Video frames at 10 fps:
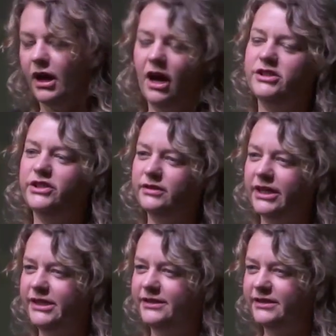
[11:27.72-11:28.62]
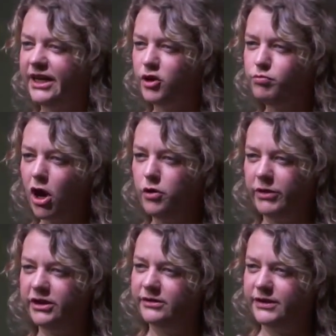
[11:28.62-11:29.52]
I'd just like you to take a
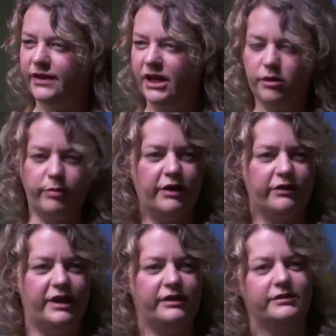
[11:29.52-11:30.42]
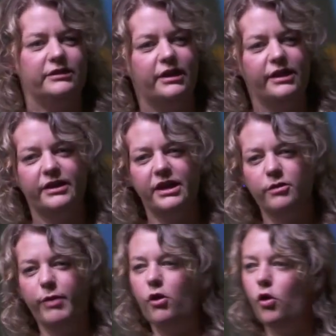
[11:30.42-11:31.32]
moment to think about this and think
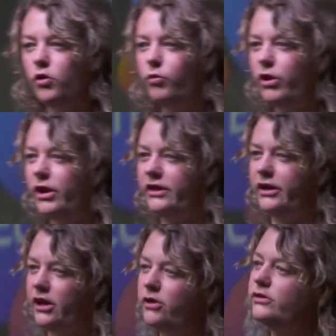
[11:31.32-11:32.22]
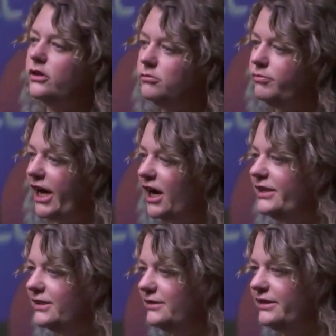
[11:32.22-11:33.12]
about all the work that goes on
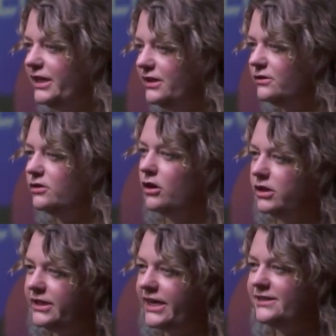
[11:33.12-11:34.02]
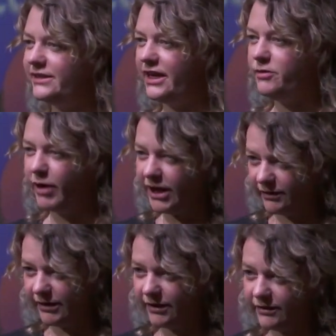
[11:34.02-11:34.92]
behind the scenes on a day-to-day
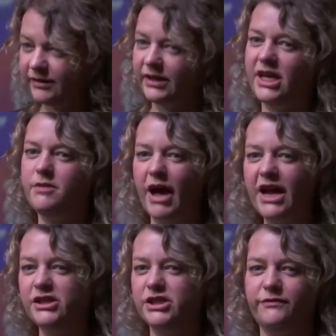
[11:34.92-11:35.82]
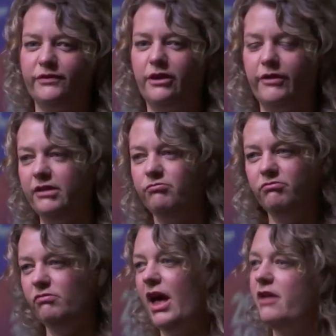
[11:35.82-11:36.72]
basis to keep energy flowing
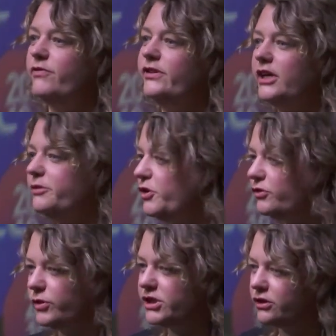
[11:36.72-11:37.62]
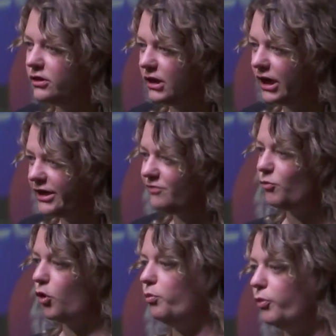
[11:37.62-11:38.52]
every time you switch on a light
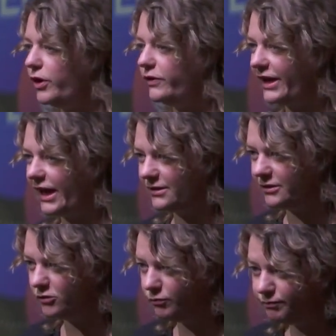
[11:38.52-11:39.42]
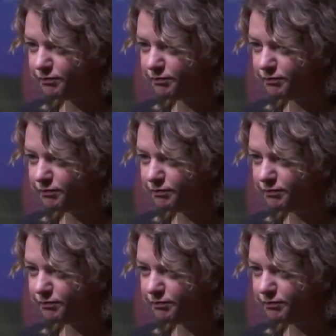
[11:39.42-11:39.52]
or boil the kettle,